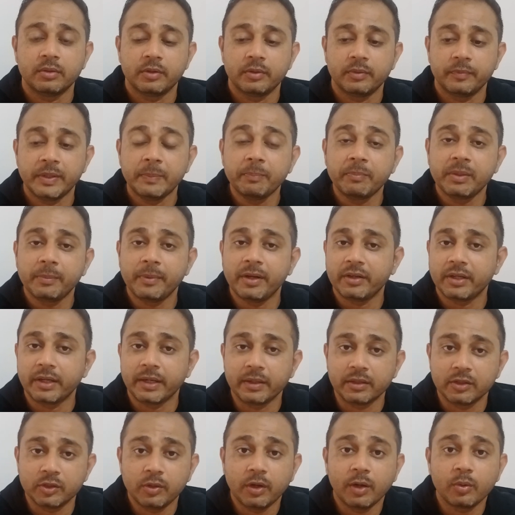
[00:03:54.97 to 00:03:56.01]
implemented.
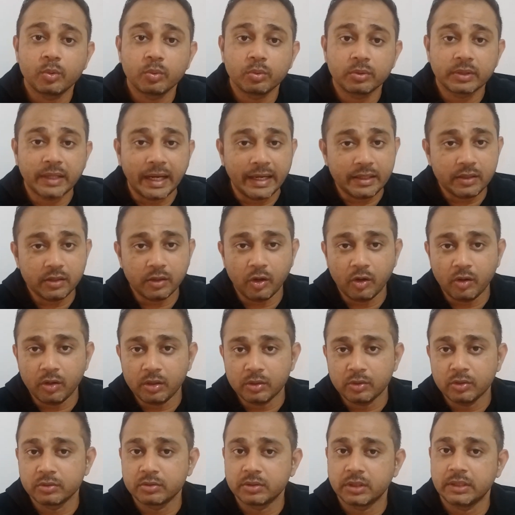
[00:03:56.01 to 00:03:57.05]
You have to write all
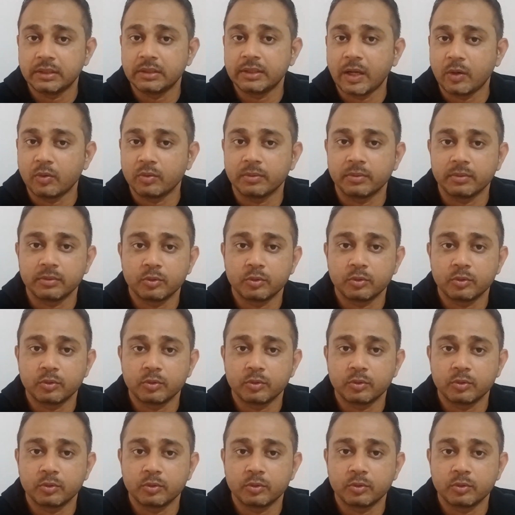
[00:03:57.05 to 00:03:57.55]
those things down